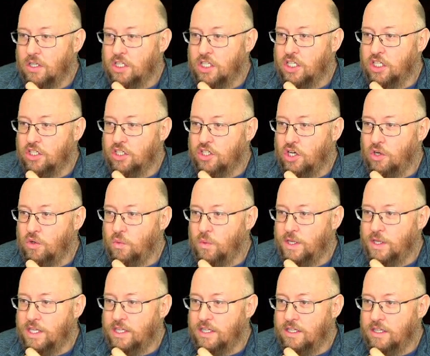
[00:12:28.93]
could go
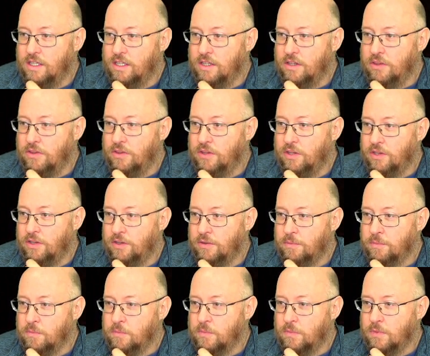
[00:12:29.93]
with
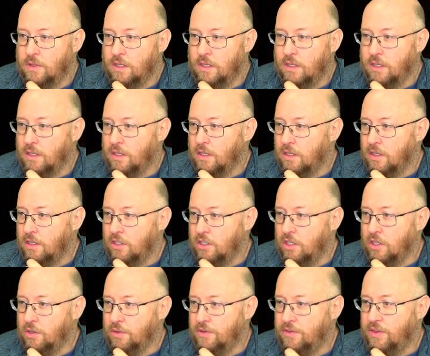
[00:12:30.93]

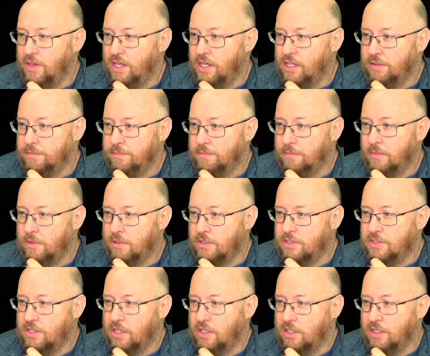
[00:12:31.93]
urethane,
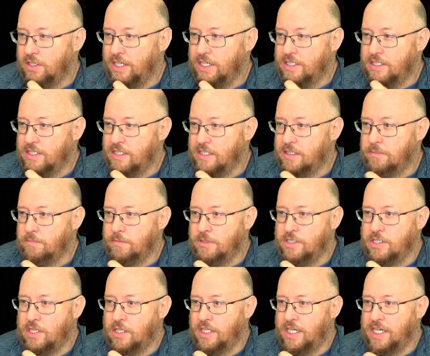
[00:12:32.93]
solid
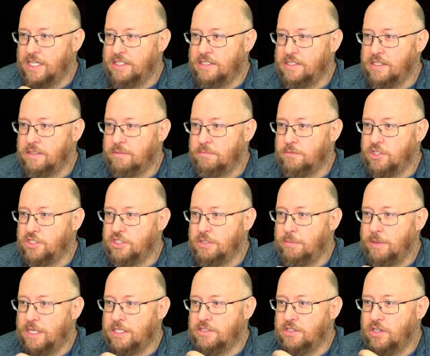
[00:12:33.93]
asim, just
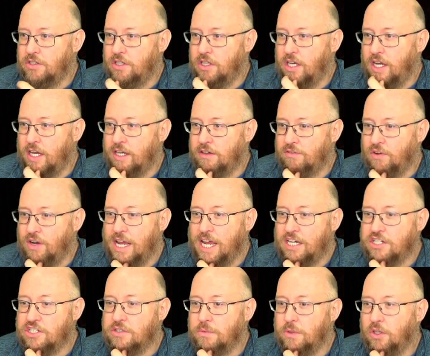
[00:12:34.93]
depends on the kind of
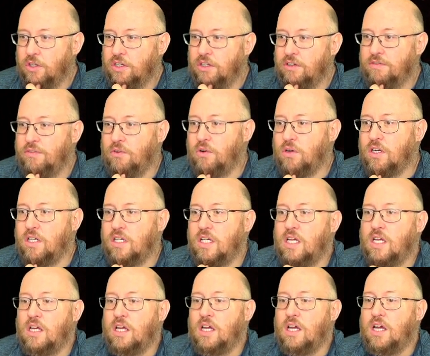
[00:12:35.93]
reaction we're looking for.
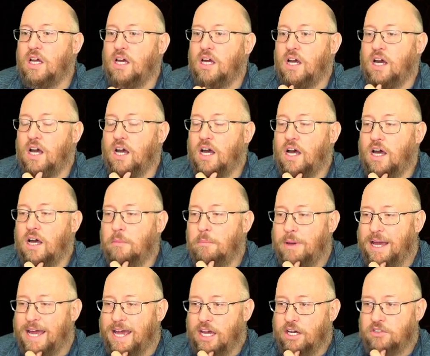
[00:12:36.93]

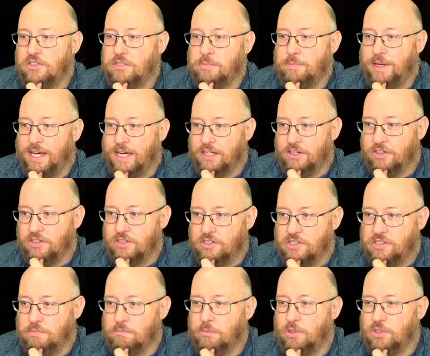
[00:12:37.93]
House
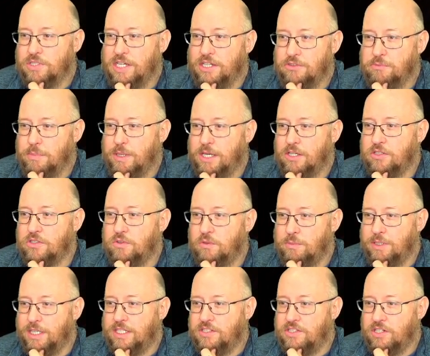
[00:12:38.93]
patterns, most house patterns would
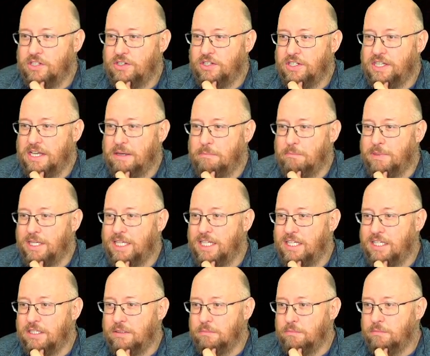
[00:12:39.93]
be considered in that
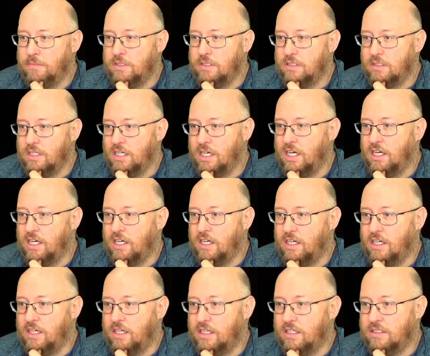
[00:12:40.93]
medium,
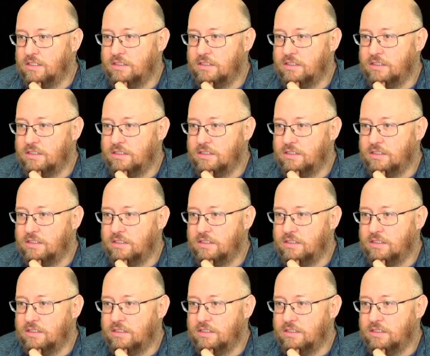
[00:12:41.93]
because